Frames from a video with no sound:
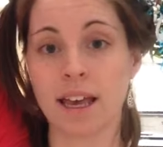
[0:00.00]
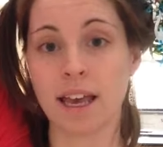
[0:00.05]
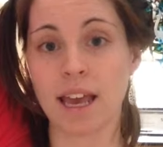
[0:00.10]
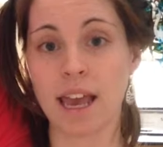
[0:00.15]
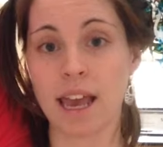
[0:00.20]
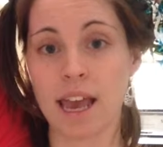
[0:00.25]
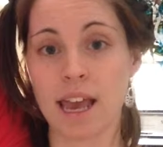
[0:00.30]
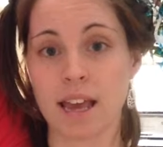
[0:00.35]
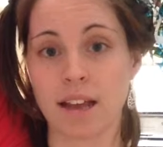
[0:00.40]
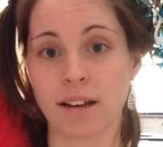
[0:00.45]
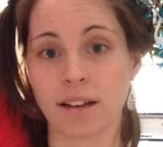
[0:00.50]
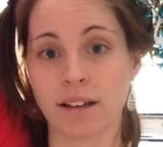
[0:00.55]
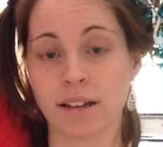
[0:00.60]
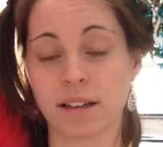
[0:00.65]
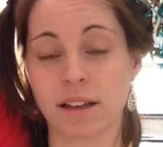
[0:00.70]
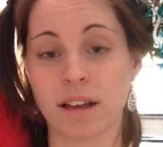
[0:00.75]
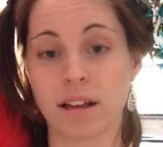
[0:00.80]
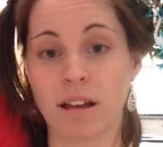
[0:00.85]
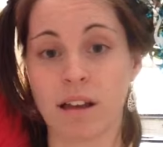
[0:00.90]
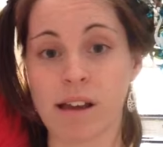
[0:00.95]
8,
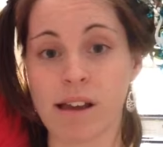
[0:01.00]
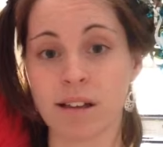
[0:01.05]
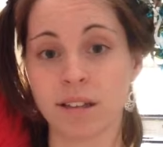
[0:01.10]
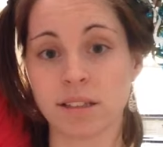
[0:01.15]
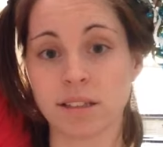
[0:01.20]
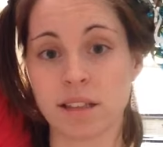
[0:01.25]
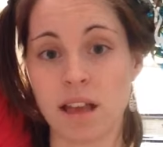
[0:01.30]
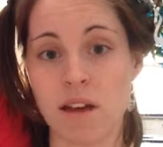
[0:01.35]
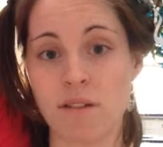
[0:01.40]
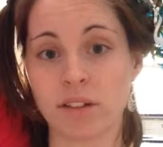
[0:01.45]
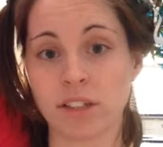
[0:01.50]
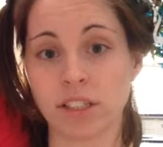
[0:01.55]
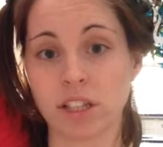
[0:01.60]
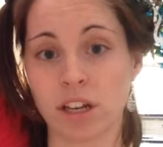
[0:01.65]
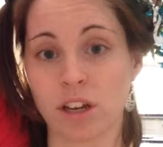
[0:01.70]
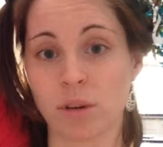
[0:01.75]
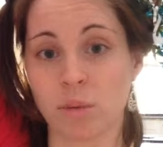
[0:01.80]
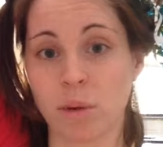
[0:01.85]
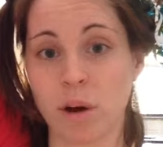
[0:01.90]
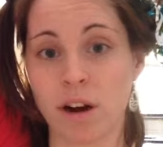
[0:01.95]
7,
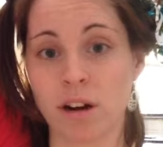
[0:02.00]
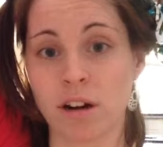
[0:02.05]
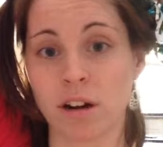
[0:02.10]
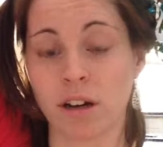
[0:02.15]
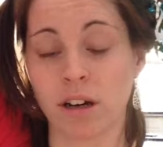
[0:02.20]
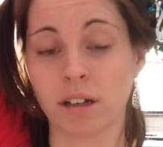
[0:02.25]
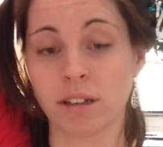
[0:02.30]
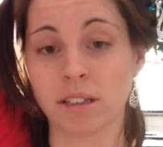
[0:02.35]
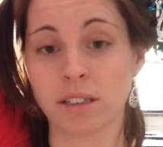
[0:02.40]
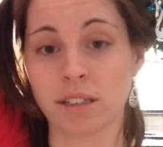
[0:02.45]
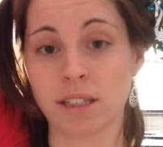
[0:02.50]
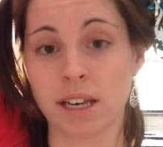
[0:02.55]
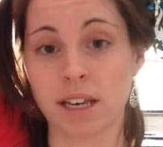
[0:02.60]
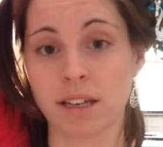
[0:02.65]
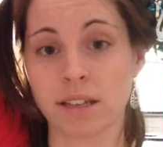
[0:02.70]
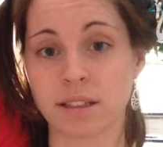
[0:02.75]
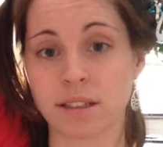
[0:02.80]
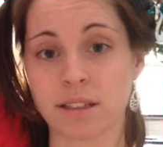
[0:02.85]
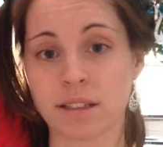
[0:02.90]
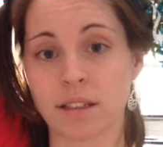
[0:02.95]
check your partner,
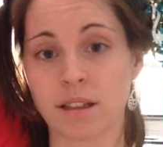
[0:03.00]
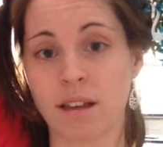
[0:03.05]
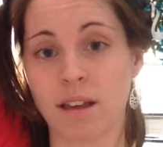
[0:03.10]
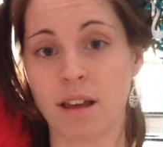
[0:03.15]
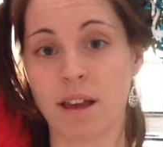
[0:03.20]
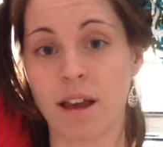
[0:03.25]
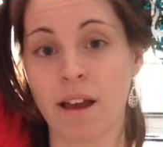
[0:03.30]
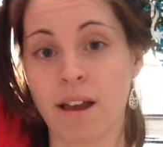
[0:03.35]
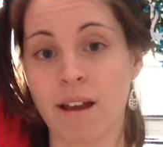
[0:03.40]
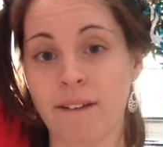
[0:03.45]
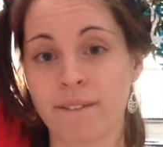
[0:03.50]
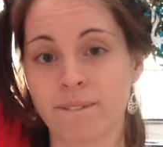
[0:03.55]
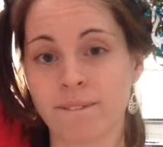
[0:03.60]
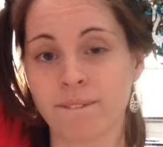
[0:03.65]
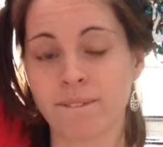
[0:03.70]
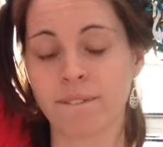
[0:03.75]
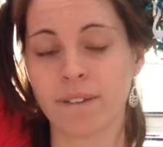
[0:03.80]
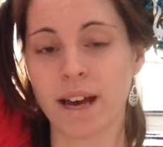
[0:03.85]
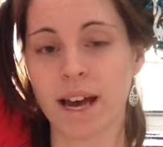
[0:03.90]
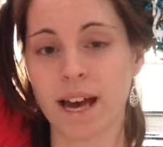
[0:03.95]
6,
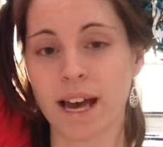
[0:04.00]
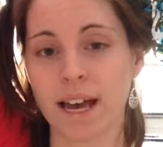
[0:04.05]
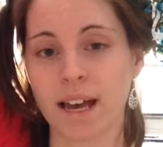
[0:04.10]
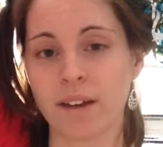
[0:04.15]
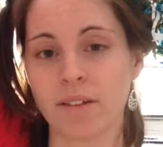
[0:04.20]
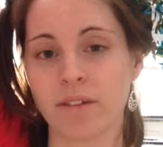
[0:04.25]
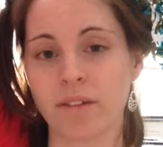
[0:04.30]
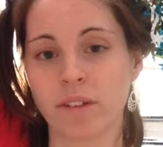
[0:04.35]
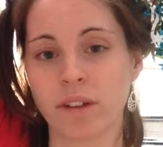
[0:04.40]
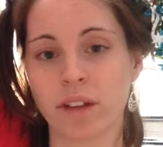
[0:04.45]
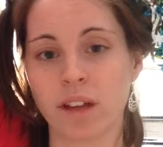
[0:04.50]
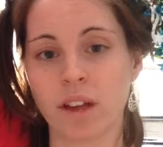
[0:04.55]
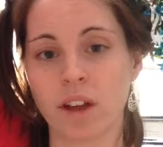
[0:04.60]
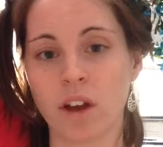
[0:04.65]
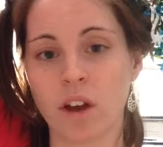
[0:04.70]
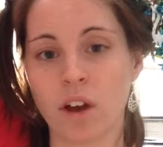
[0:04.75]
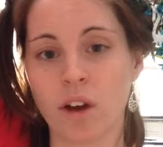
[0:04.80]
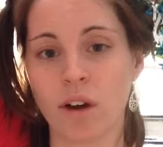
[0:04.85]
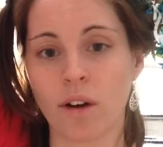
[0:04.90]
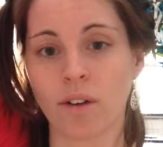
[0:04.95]
5,
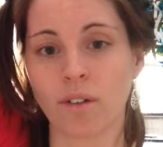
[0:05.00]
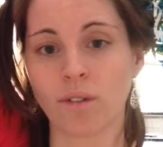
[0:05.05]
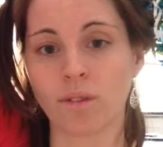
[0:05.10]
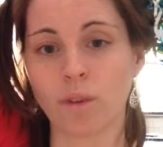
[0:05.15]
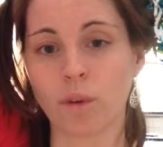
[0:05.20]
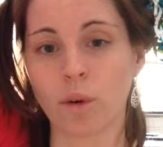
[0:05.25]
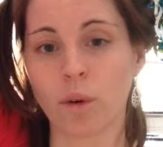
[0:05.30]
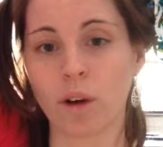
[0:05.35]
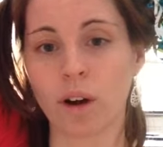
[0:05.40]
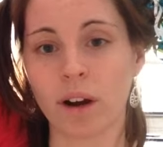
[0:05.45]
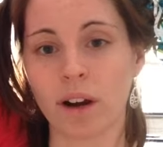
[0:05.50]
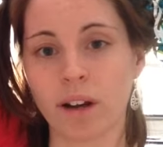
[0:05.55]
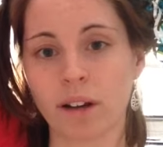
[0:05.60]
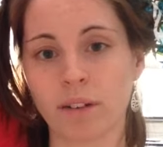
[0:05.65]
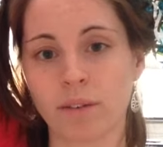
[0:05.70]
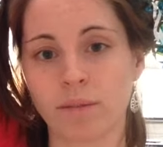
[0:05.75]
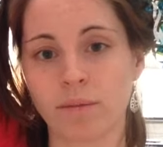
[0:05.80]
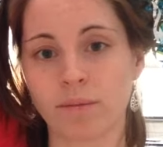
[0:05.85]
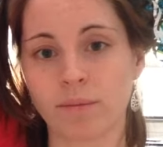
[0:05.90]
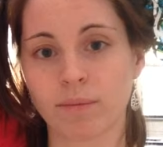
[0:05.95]
4,
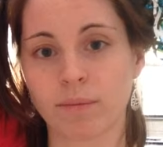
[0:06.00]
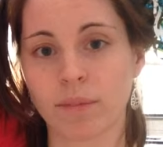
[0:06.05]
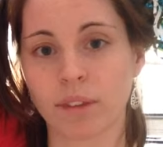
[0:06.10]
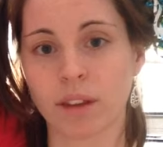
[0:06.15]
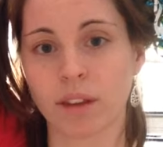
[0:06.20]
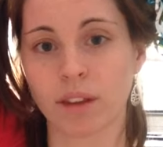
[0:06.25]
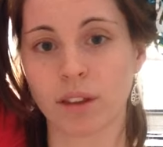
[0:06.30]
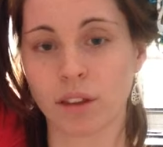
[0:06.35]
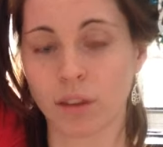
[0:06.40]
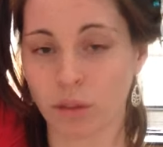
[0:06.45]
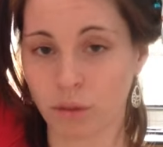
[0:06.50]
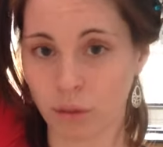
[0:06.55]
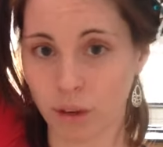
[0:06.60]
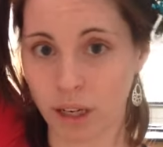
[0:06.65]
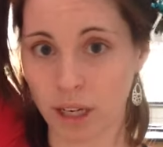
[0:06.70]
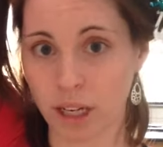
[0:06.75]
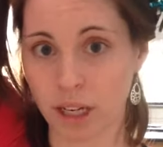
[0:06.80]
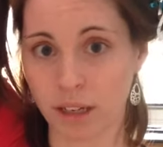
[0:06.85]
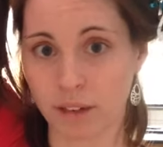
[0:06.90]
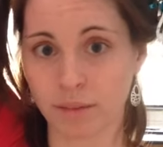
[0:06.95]

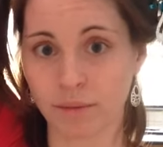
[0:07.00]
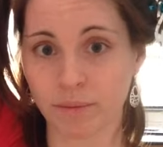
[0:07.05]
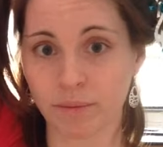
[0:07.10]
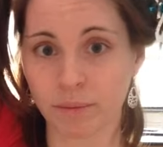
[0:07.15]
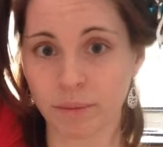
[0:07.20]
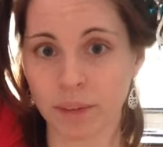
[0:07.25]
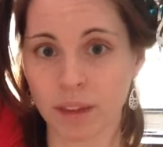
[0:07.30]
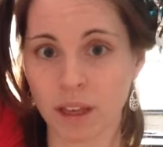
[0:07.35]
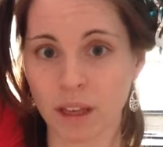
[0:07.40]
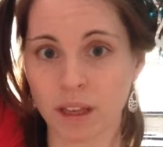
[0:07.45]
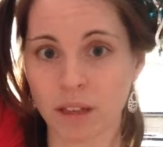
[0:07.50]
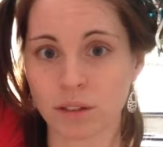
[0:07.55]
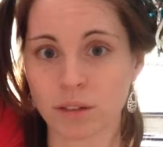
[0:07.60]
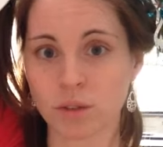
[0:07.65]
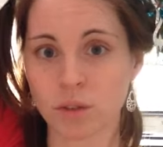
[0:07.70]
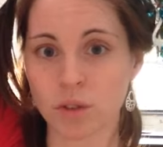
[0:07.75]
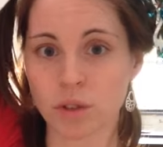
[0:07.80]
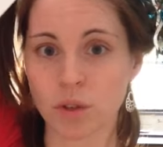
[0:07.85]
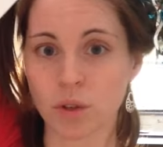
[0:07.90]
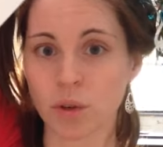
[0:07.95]
3,
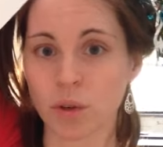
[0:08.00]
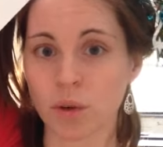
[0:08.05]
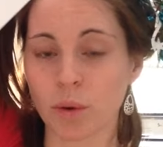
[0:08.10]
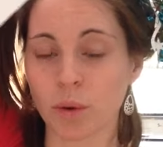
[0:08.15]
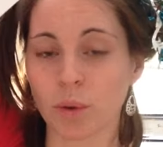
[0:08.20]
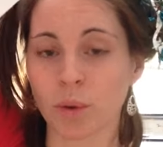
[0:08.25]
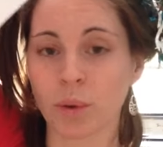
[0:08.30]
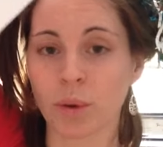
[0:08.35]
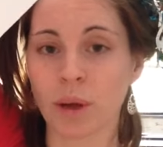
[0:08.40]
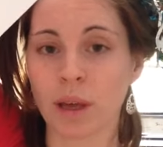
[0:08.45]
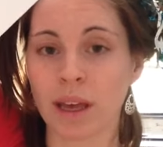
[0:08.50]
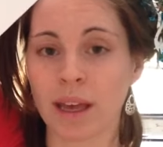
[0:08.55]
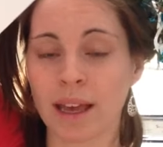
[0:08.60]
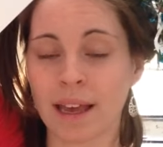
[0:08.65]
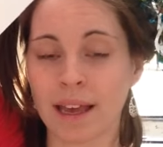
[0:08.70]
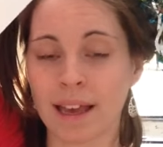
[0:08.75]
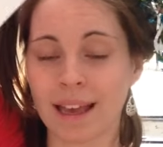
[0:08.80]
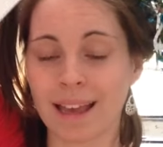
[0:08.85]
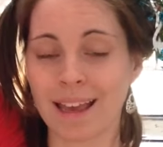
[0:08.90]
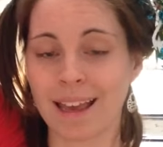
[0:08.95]
2,
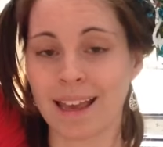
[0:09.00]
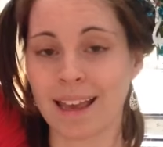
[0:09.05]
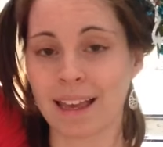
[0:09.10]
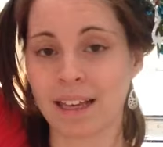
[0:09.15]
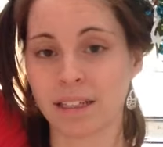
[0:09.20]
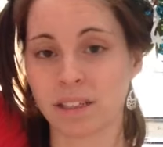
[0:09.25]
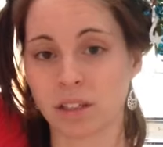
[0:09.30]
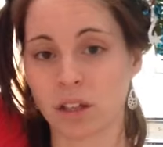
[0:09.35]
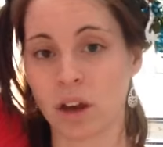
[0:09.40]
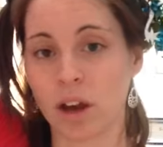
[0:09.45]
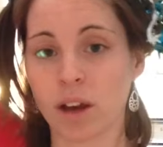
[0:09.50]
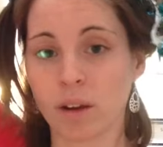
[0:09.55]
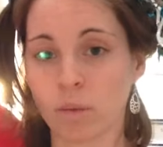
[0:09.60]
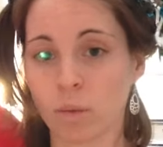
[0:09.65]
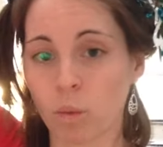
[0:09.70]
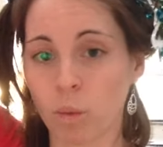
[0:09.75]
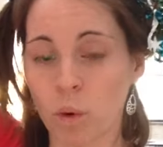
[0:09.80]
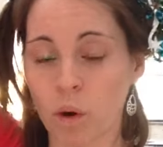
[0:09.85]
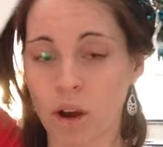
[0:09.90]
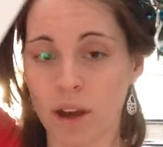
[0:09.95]
and
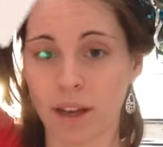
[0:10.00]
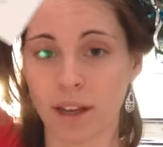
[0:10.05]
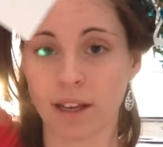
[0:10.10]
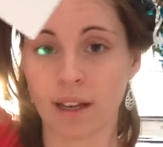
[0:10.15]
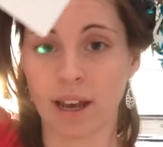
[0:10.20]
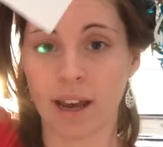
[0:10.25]
on 1,